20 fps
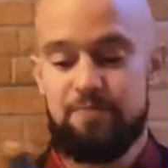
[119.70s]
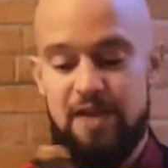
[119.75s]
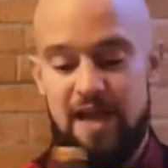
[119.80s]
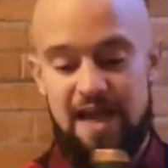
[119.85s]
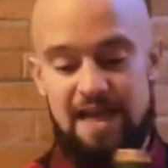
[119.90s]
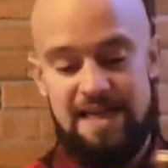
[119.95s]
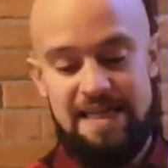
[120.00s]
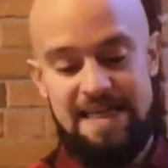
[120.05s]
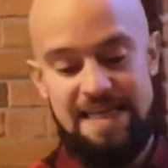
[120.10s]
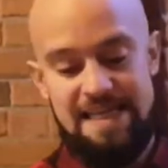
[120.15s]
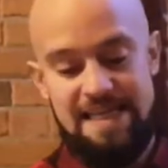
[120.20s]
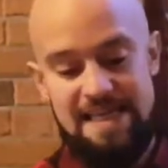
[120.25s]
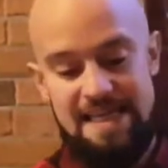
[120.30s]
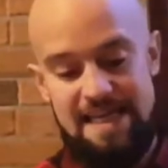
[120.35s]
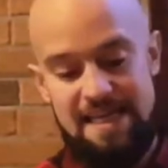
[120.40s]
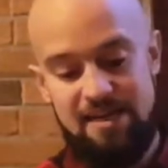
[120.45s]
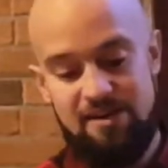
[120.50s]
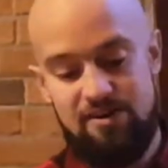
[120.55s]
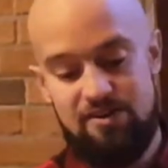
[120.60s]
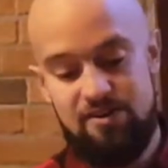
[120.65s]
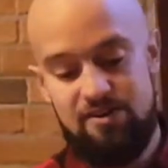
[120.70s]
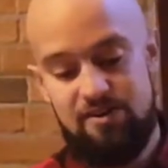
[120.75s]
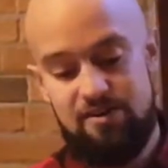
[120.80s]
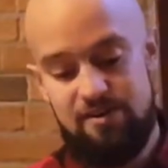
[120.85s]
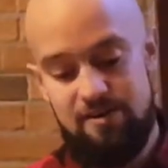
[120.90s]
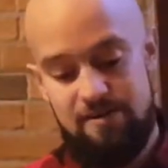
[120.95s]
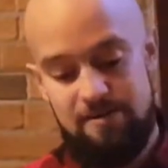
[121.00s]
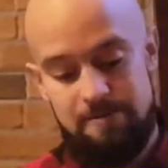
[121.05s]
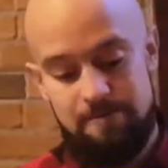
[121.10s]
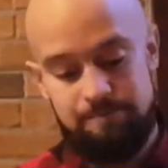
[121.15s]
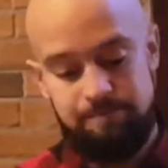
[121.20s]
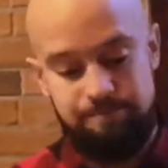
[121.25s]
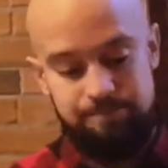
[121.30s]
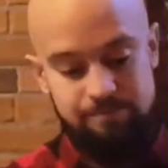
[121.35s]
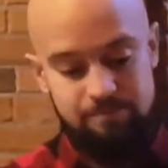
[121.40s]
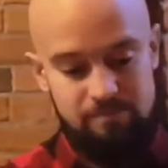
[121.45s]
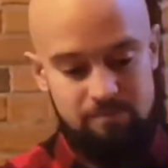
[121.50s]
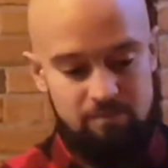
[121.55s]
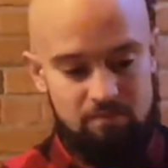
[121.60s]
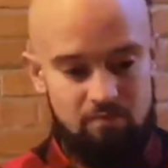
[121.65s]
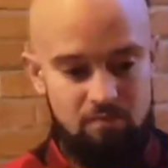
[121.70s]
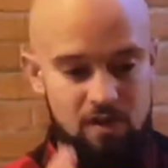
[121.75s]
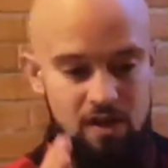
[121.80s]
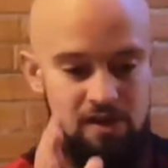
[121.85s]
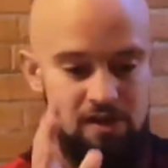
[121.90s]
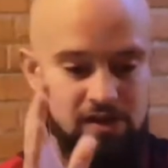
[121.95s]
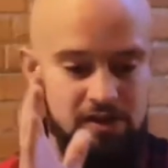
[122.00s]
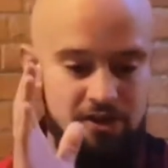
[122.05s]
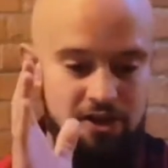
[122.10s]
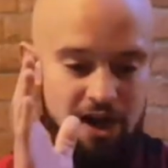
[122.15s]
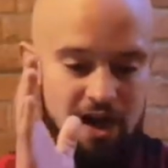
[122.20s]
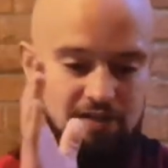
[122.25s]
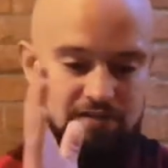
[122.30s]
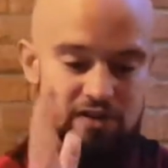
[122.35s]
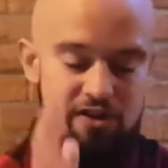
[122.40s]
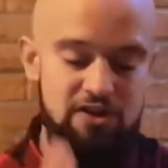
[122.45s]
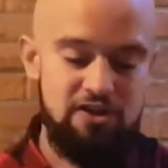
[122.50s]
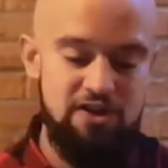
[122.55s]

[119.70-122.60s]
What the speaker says: And here you have a